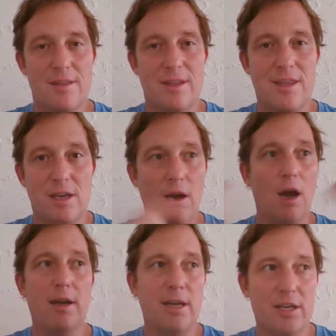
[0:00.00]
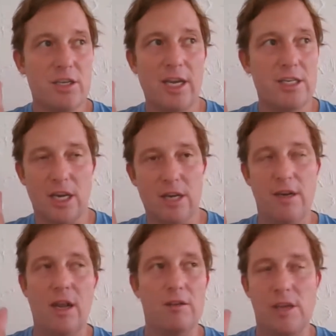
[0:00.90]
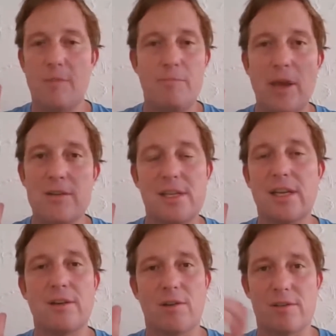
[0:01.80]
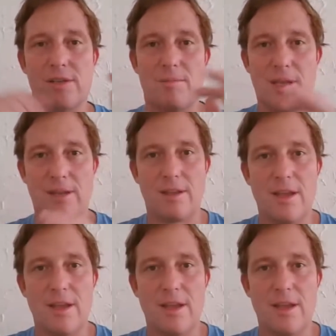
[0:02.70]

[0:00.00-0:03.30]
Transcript: They think, oh, I need to change it and I'll get a better signal or something.